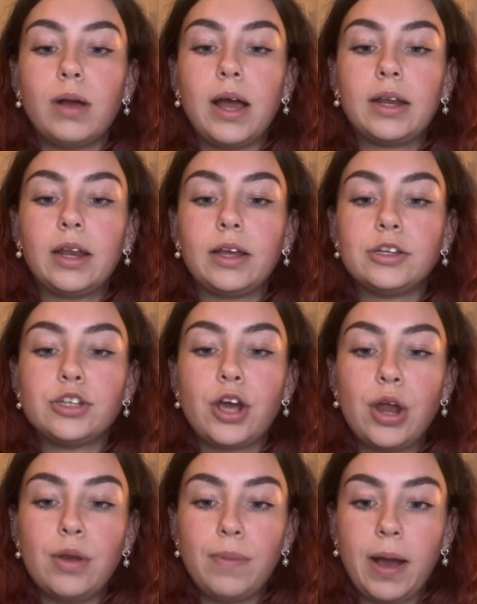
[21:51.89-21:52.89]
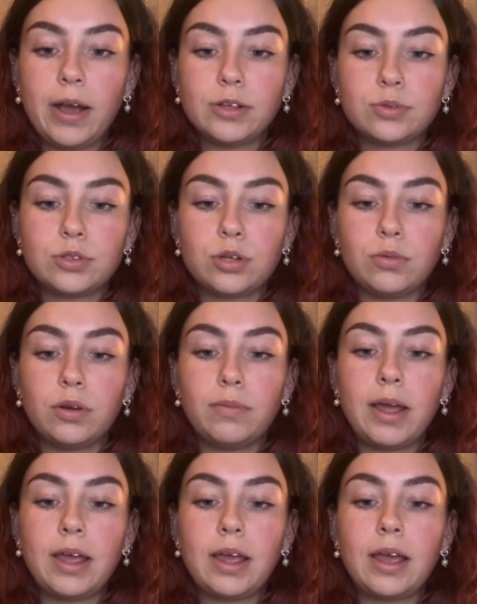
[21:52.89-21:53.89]
had like tote bags, which I want to
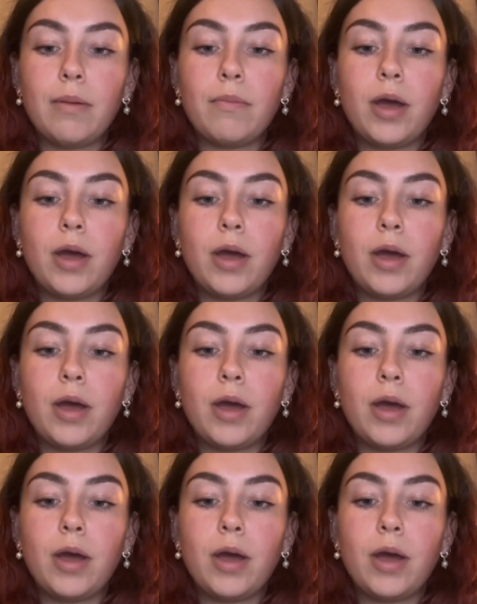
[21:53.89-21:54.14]
make again,